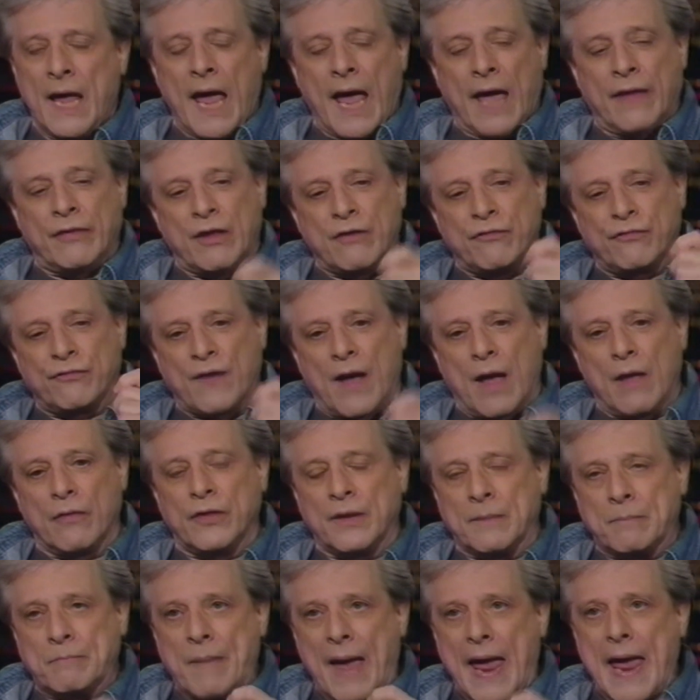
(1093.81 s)
And they found
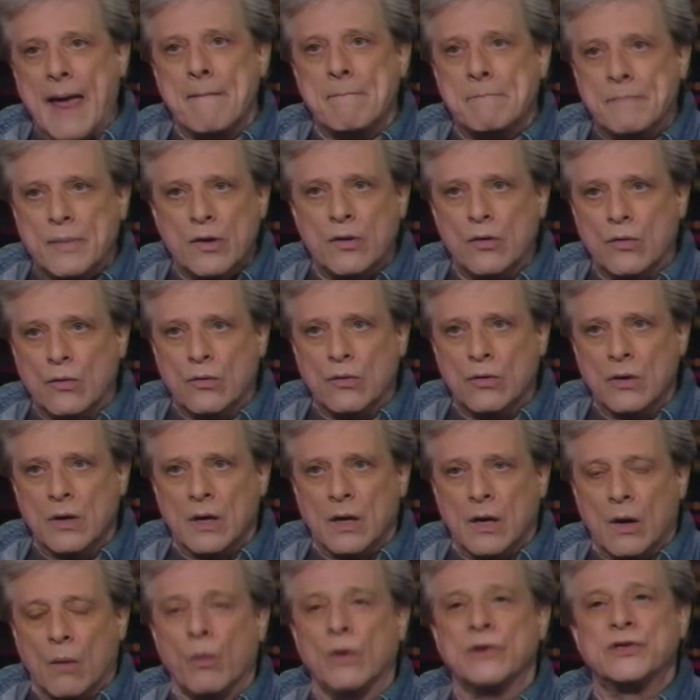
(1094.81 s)
that bamboo
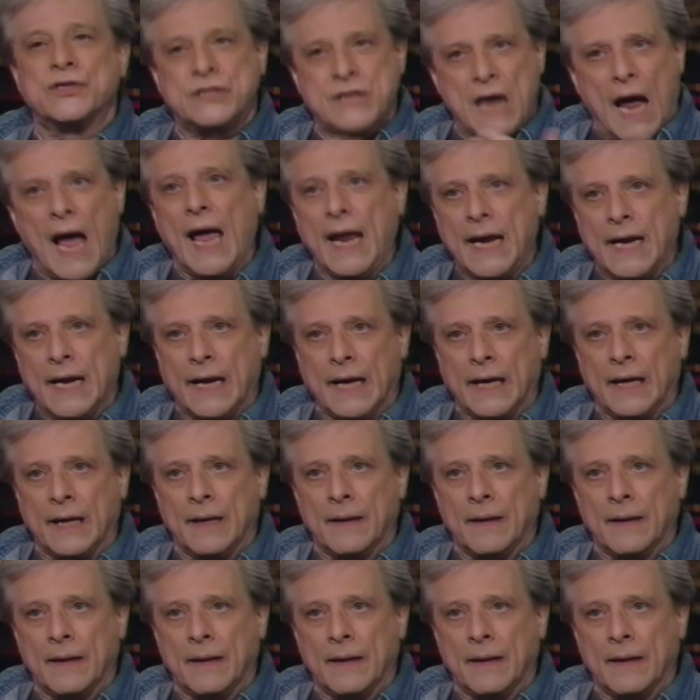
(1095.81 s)
was dying